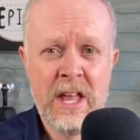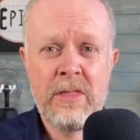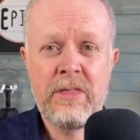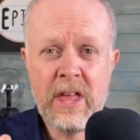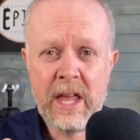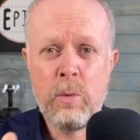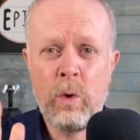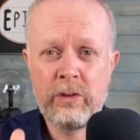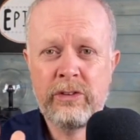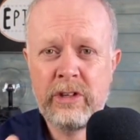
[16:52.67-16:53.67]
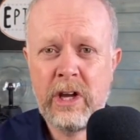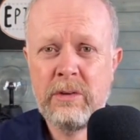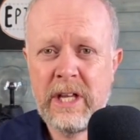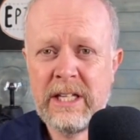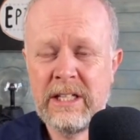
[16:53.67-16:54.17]
They want to know
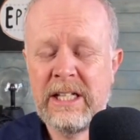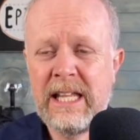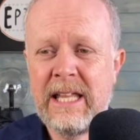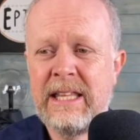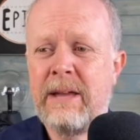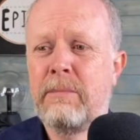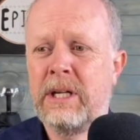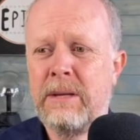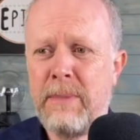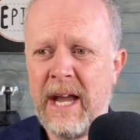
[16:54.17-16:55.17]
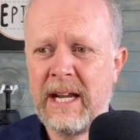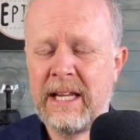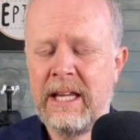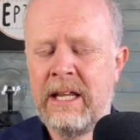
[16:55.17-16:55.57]
they're going to get their money back.